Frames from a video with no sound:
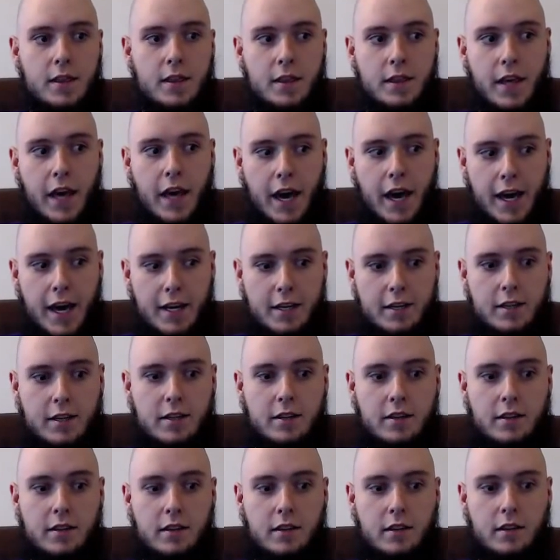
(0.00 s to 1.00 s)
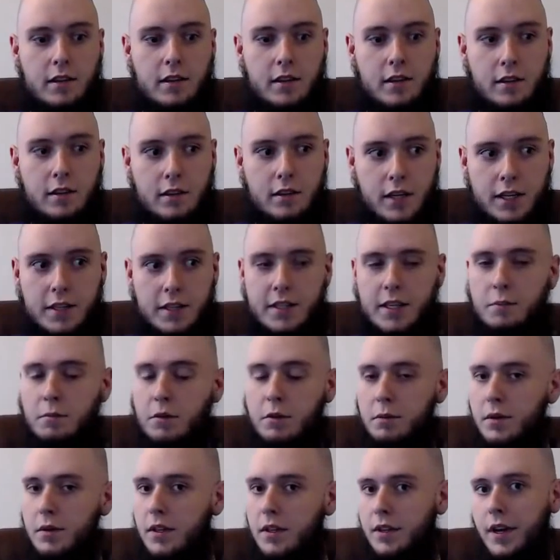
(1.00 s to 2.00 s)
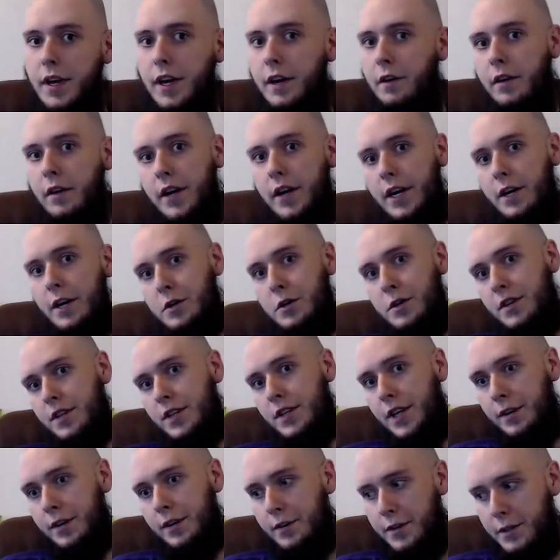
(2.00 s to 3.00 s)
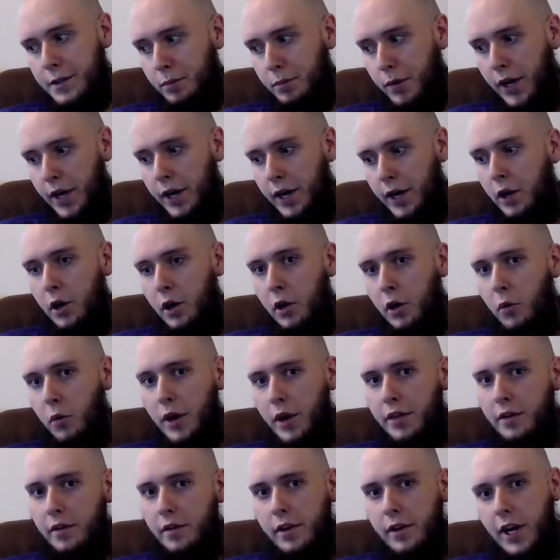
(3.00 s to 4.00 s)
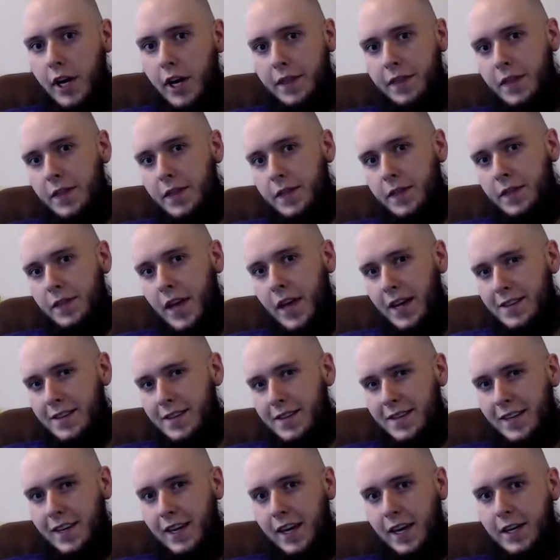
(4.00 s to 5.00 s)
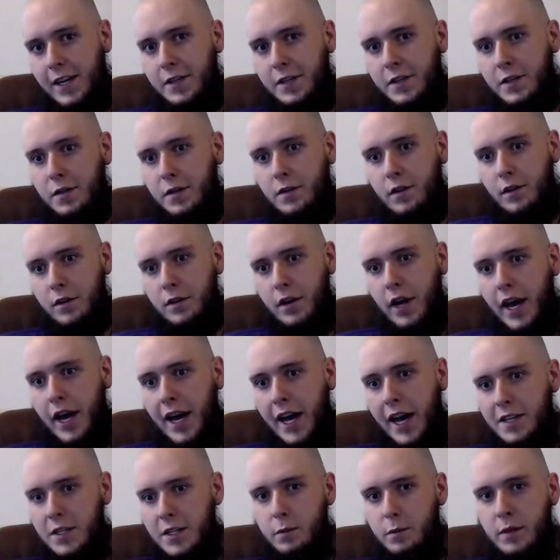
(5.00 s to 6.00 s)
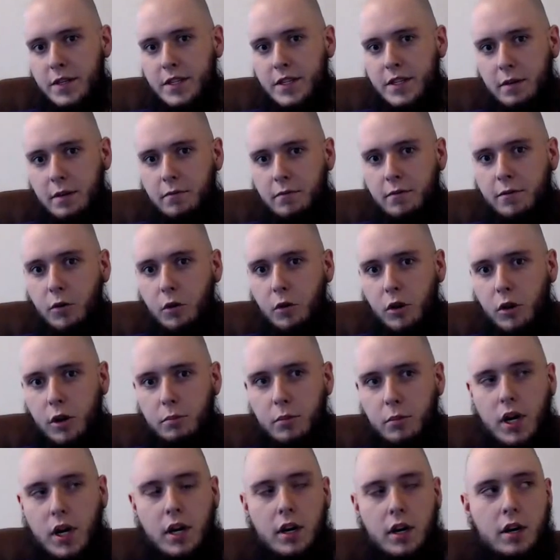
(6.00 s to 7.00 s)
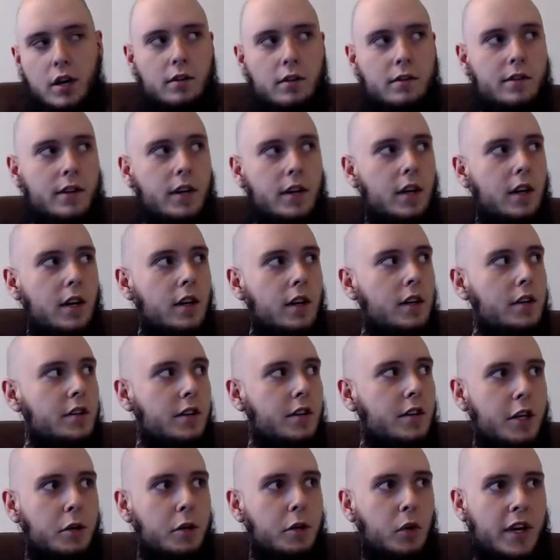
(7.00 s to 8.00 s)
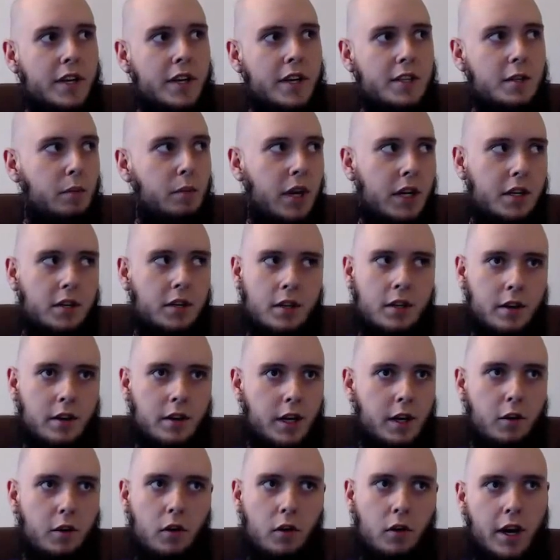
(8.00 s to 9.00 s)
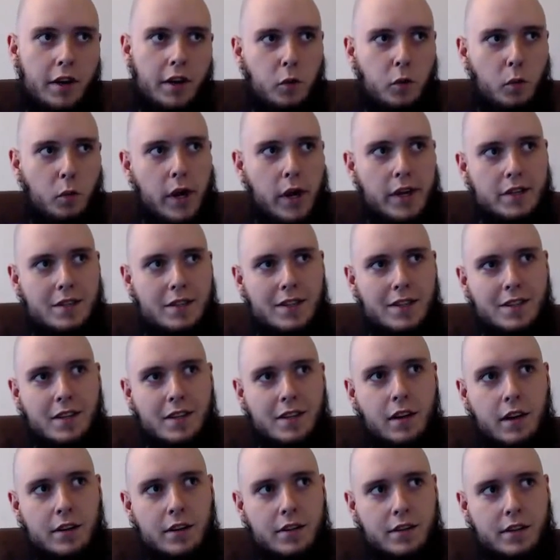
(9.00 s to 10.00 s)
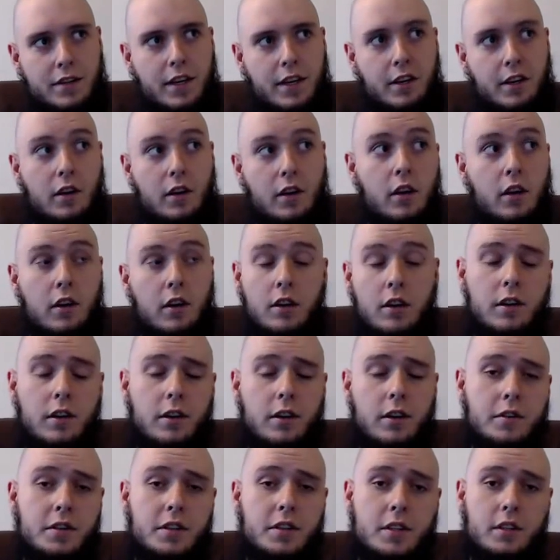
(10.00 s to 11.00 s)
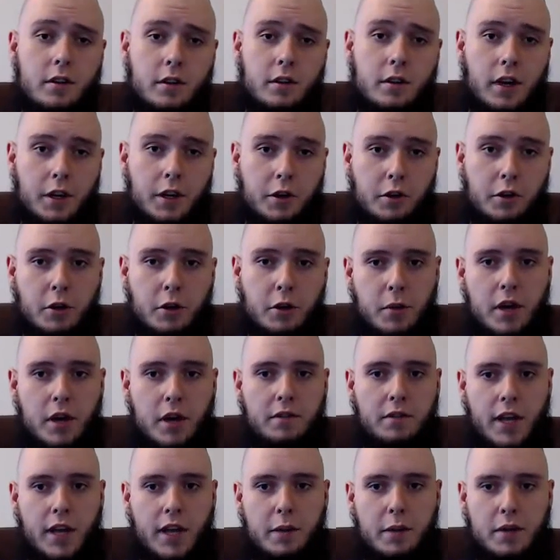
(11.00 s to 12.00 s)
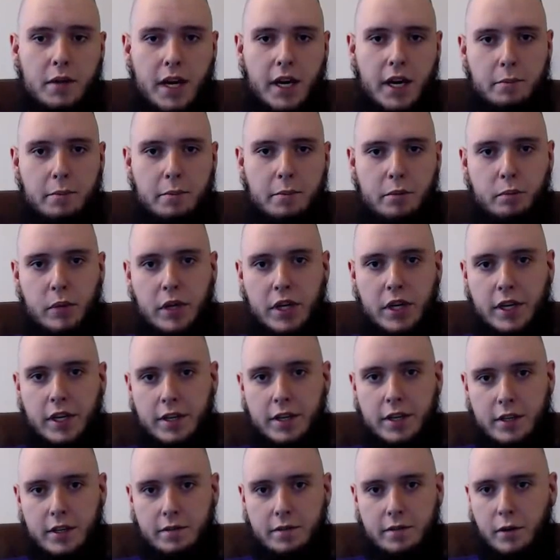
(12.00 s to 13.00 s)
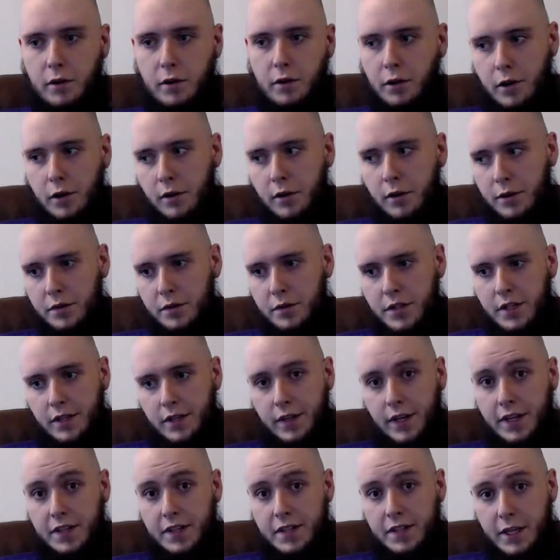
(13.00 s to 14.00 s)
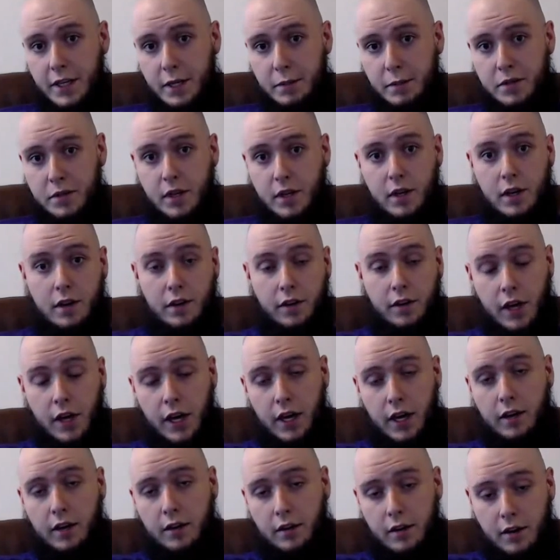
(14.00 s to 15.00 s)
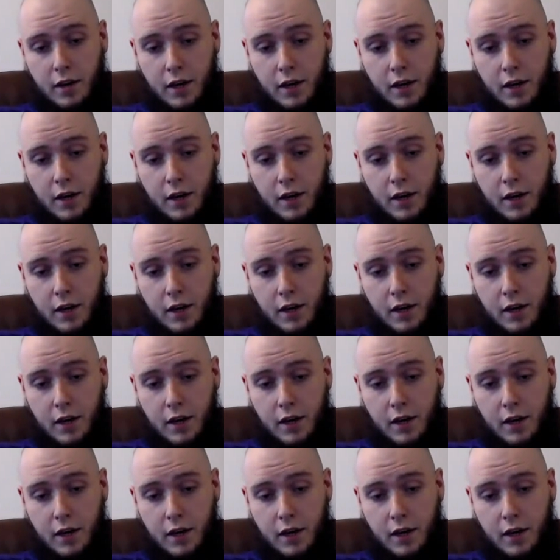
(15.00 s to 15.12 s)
That does seem to be the degradation standards, but whether or not that's the case, there has to be some form of solubilizing bacteria or otherwise that's causing, it's still a good amount of liming to happen, because if you're a grower who's done like sips, like